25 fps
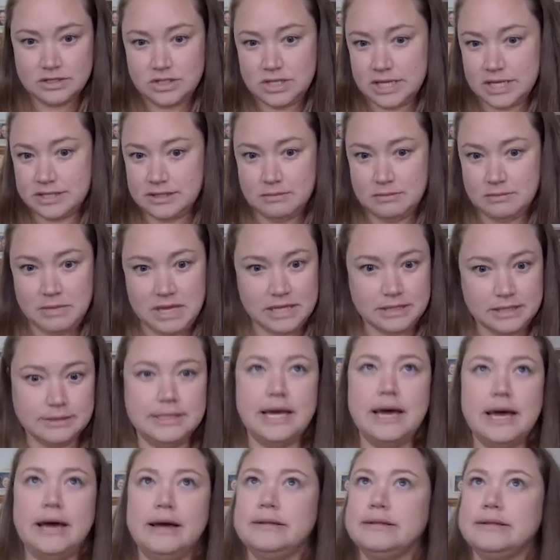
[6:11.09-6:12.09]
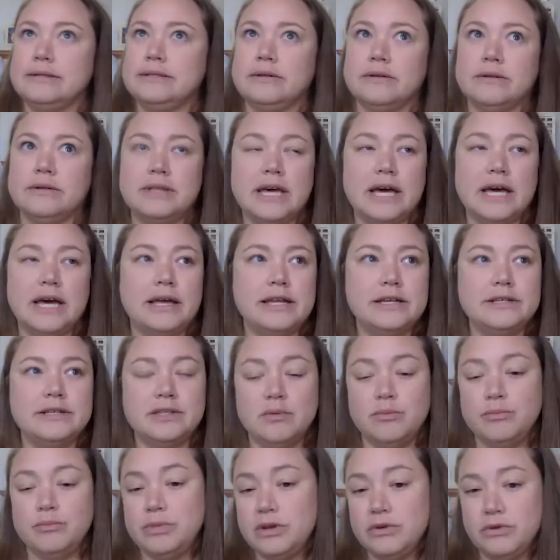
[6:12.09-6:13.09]
doesn't make sense or that
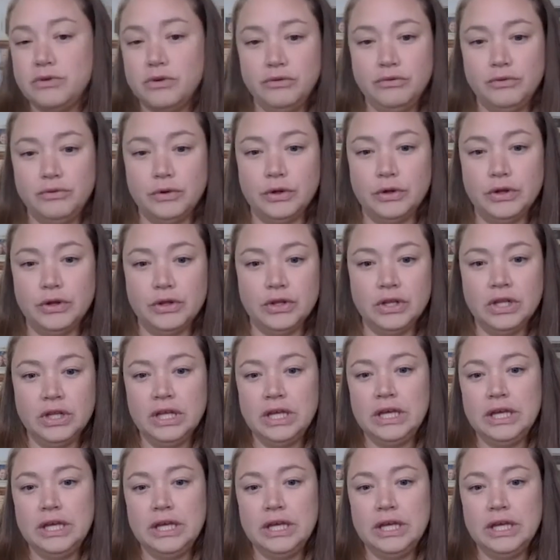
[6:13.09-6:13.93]
isn't beautiful.